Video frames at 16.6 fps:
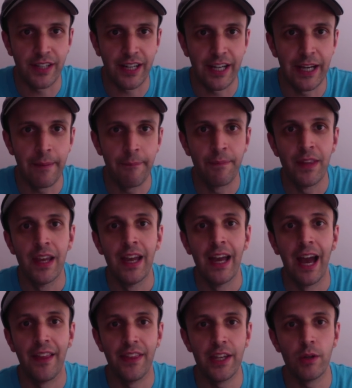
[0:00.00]
Okay,
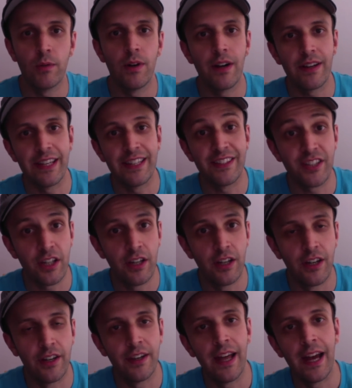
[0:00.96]
and then it will in
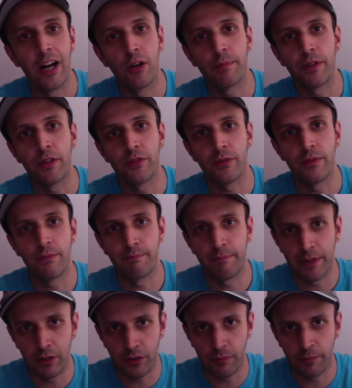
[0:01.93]
turn help you to
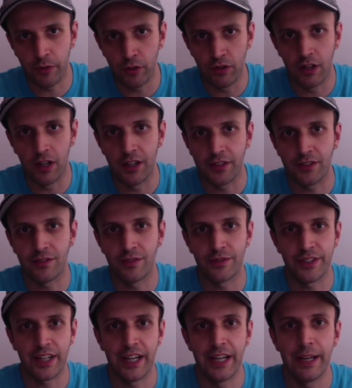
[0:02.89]
build up your
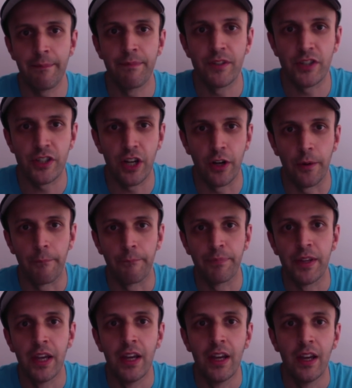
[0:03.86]
articles. Okay, so
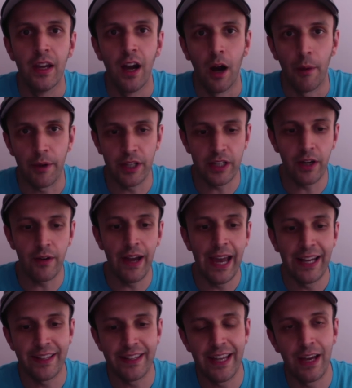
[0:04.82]
I'm going to go
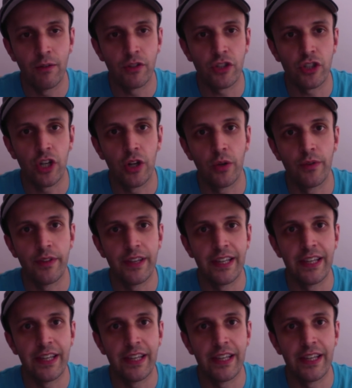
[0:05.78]
ahead now and show you